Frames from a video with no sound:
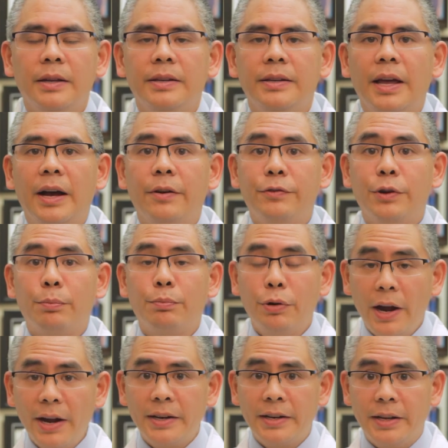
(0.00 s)
Now, if you're
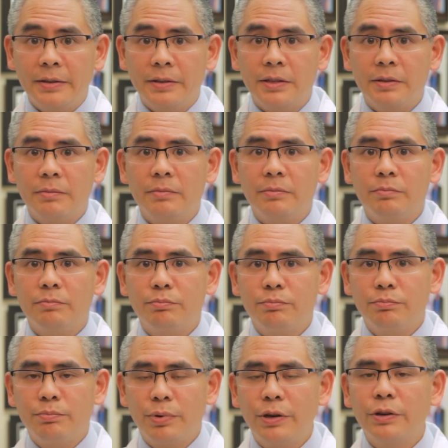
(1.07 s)
pregnant,
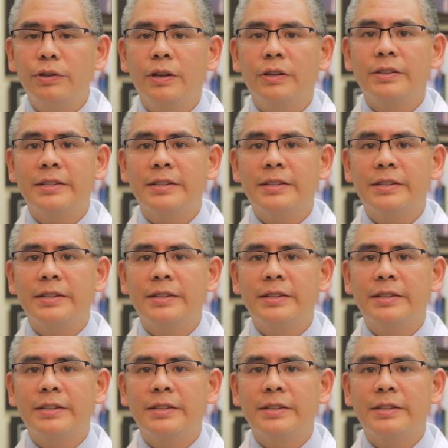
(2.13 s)
periodontal